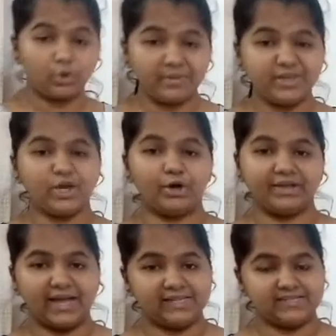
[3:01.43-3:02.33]
many
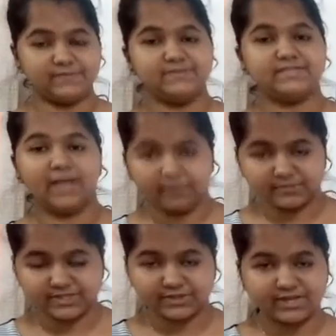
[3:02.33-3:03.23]
organisms comes
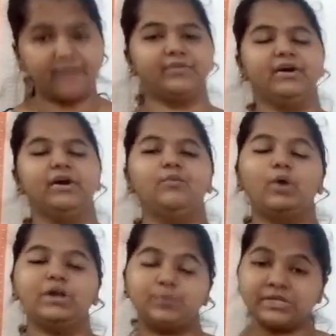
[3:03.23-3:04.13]
together,
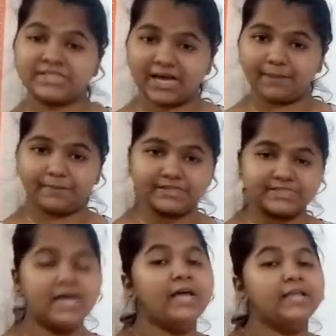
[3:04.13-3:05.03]
what happens?
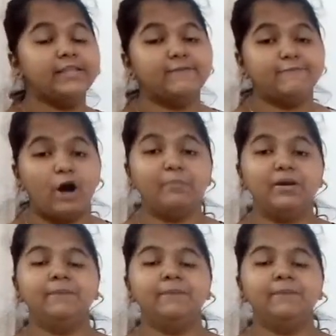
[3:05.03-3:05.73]
They form a